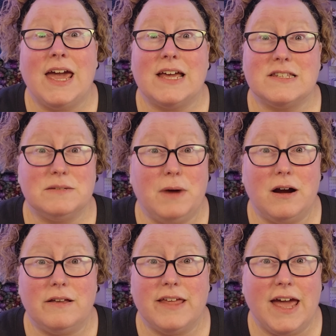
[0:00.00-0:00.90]
And
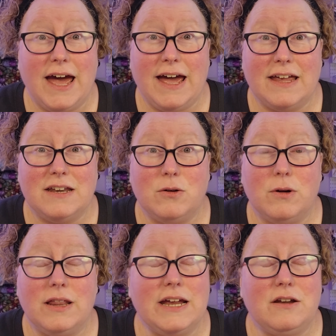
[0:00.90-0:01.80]
tomorrow the high in
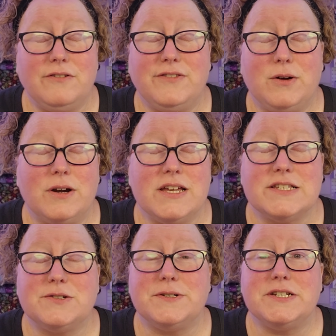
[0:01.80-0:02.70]
Orlando, Florida
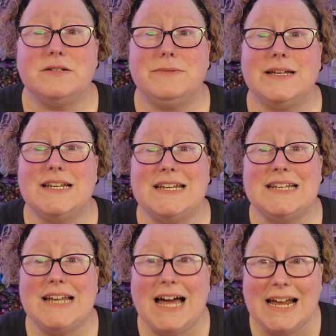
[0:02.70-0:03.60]
is going to be
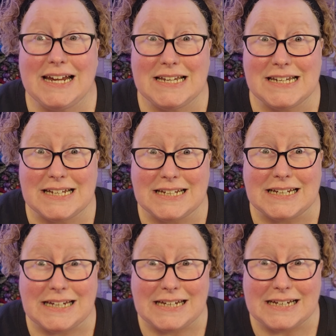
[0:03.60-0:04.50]

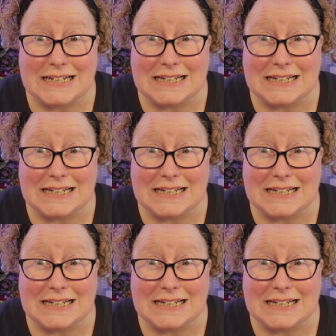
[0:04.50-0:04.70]
90.